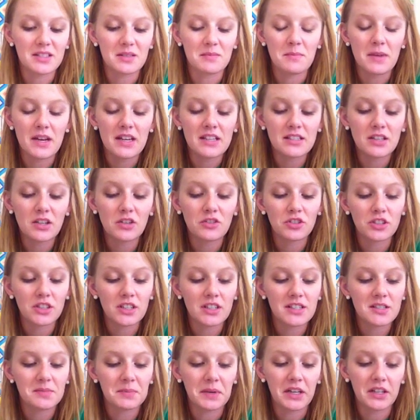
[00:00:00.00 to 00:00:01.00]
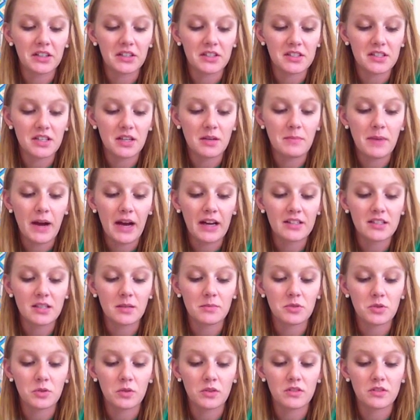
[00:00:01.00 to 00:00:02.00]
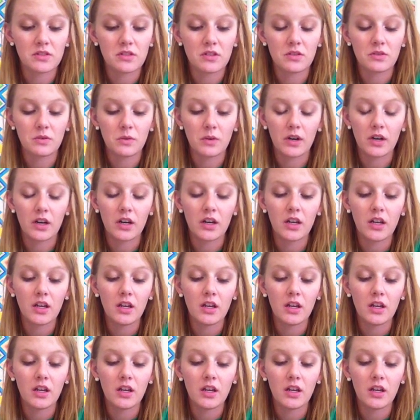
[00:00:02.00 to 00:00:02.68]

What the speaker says: amazing crooked smile as he backs up towards the door.